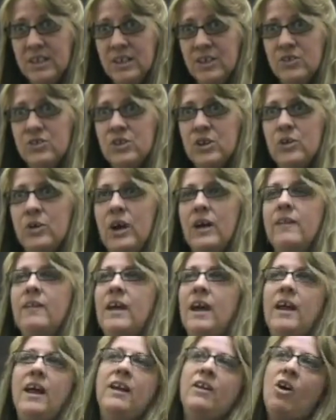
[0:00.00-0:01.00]
So
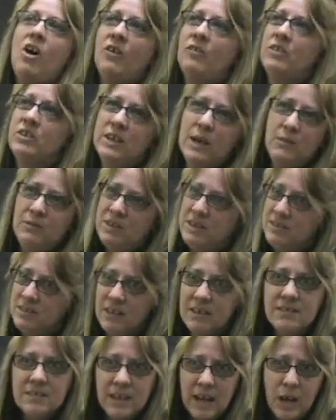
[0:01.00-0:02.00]
again, and oftentimes that
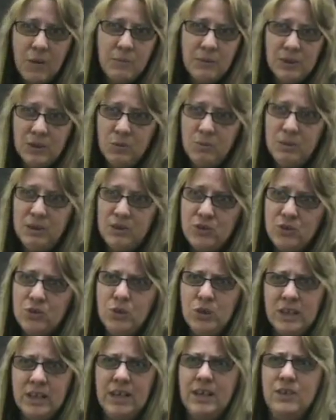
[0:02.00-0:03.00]
doesn't happen in a big
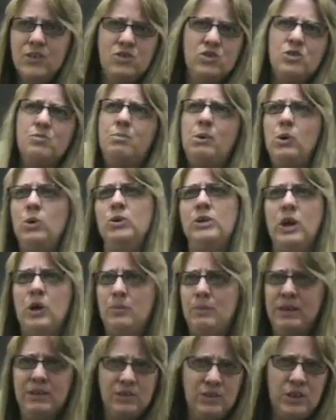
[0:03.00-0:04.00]
school. A kid is just pulled
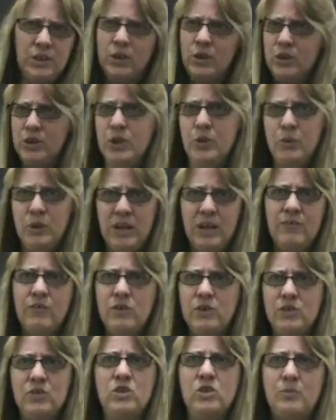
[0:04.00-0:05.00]
out by security or
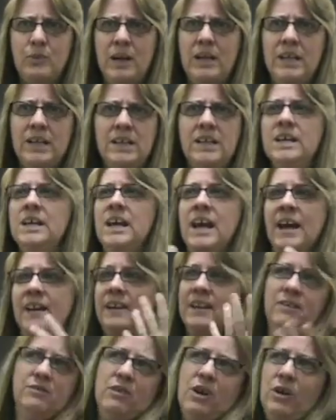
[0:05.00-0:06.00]
whatever and suspended,
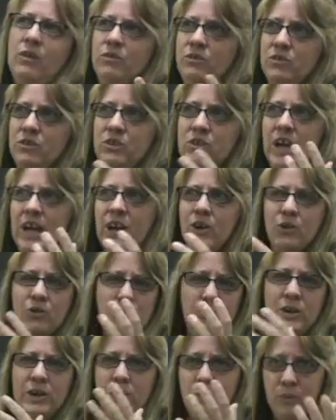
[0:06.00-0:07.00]
and then a day or
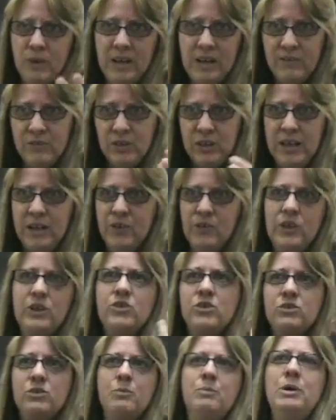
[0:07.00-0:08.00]
3 or whatever later they
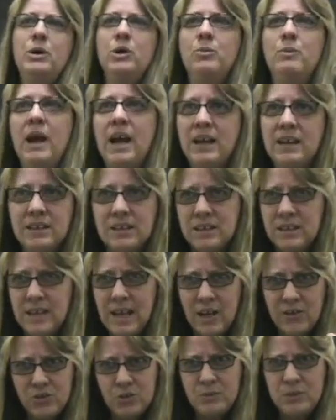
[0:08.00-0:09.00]
just appear back in the
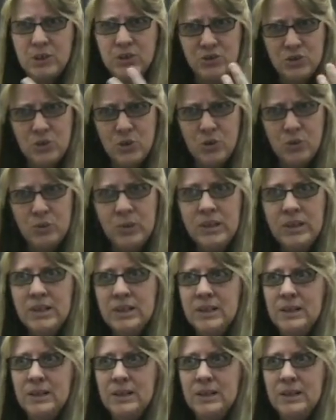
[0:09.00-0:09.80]
classroom, and there's no